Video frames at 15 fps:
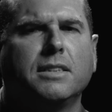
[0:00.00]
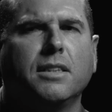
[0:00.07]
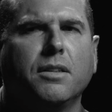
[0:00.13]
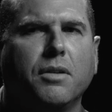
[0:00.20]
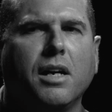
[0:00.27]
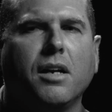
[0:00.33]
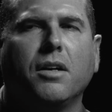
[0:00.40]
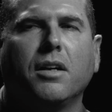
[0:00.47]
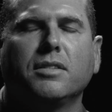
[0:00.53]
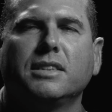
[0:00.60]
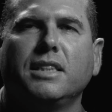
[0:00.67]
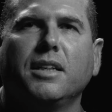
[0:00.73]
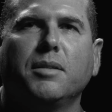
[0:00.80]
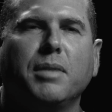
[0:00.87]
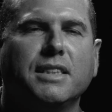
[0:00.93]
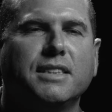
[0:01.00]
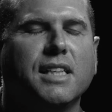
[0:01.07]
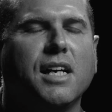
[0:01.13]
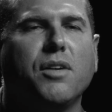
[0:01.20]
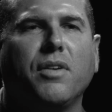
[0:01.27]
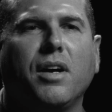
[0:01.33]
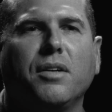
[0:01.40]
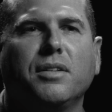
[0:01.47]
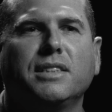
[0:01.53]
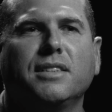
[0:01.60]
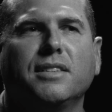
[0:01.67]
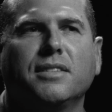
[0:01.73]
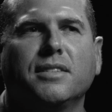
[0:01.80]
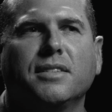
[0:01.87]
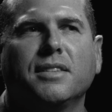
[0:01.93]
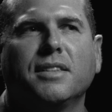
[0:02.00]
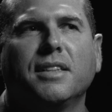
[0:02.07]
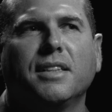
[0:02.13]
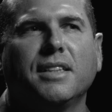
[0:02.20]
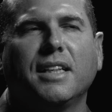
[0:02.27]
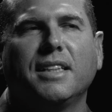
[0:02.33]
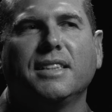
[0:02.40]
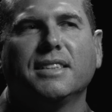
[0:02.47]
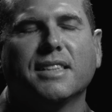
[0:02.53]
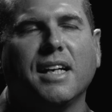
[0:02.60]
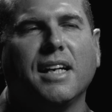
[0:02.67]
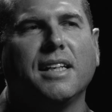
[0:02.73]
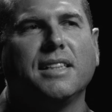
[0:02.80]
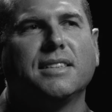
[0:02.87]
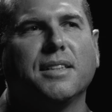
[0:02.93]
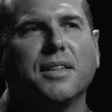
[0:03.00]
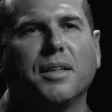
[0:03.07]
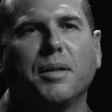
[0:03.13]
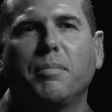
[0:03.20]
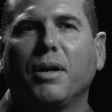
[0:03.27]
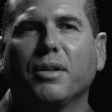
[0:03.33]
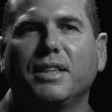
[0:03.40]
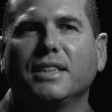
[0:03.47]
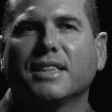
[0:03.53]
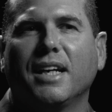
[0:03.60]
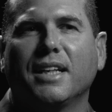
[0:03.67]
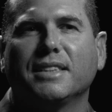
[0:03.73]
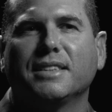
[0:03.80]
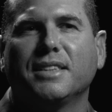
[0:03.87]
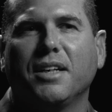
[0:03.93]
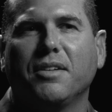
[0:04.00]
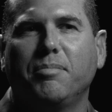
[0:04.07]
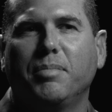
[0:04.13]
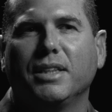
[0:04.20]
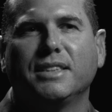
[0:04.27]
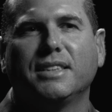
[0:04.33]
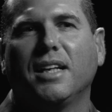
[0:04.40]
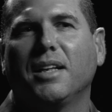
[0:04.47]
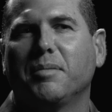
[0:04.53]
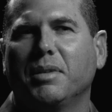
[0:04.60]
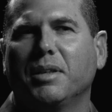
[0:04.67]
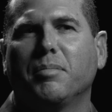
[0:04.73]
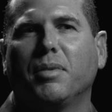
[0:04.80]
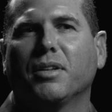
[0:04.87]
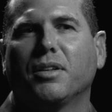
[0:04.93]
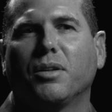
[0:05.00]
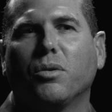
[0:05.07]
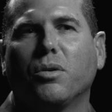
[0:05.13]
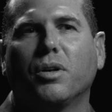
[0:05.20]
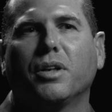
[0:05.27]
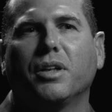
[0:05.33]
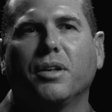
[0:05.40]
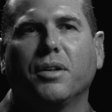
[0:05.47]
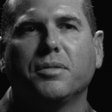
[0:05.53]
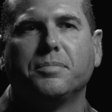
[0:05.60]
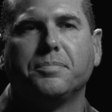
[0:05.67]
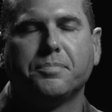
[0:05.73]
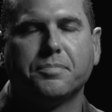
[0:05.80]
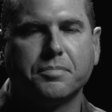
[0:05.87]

I said, wow, I was thinking to myself, how is it that this guy is uh, about this kind of stuff, but he's telling me about the Lord, you know?